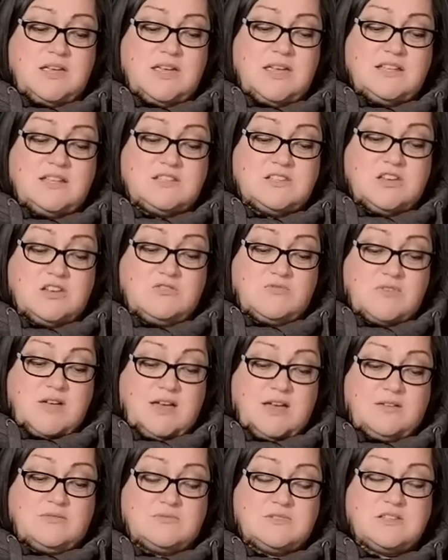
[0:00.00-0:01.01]
He turned
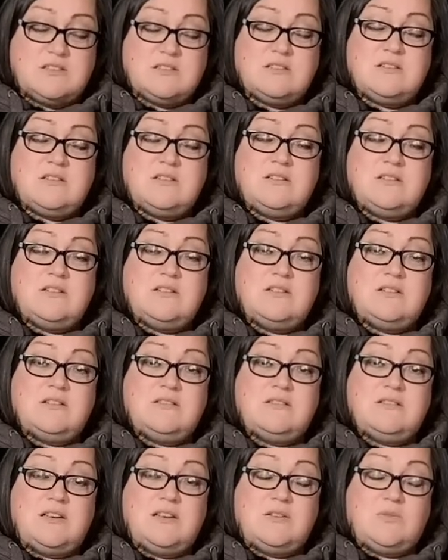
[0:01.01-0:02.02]
round
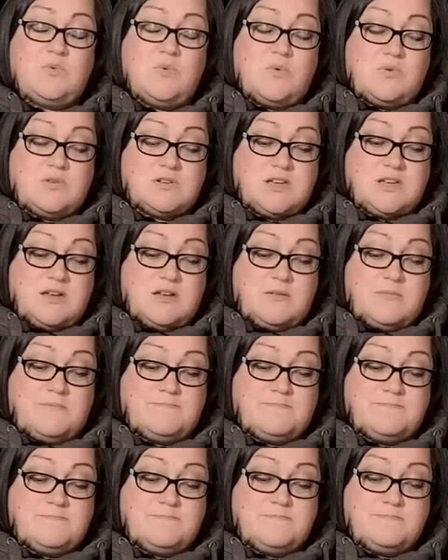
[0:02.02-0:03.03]
and walked home.